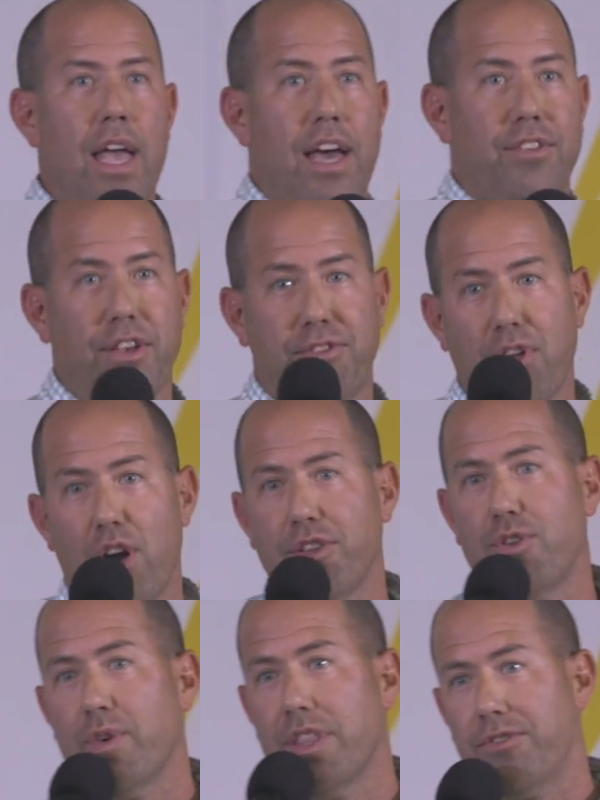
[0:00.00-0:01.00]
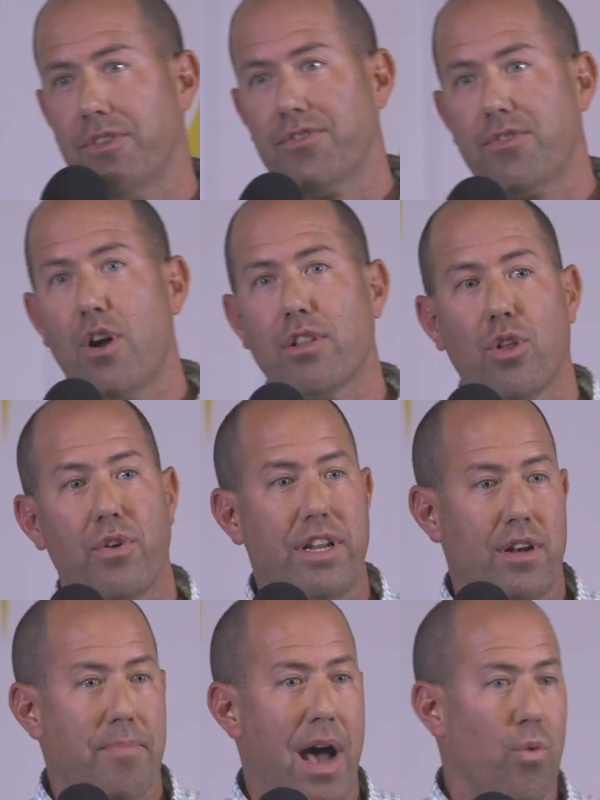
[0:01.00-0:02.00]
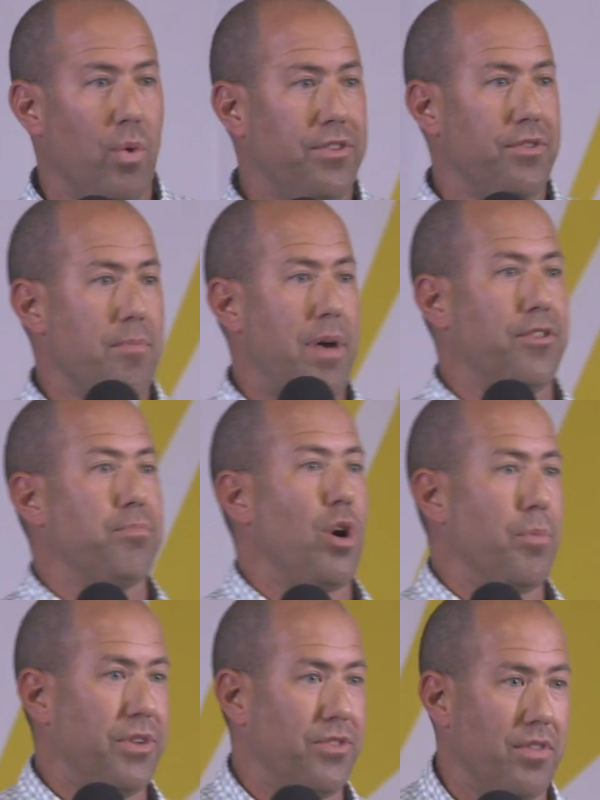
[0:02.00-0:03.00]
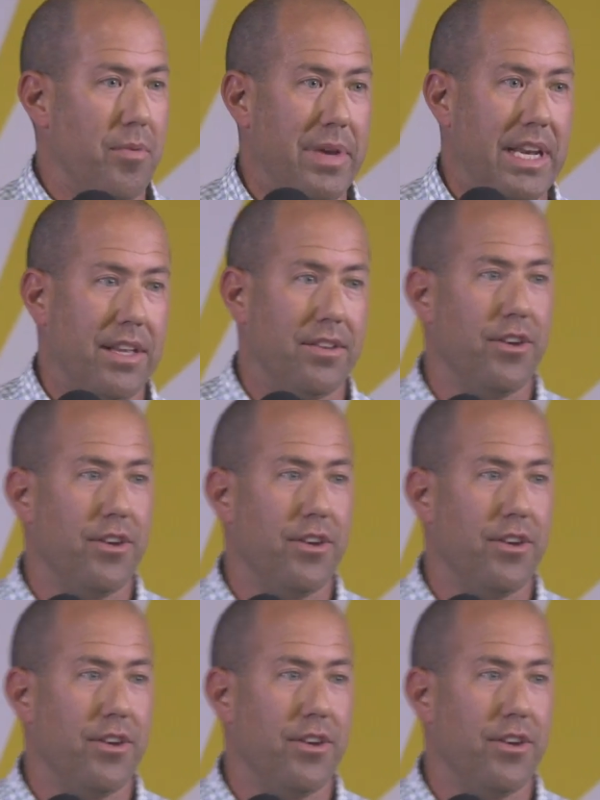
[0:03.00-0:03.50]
As I started doing this, I started learning about what's the best purpose of the meeting,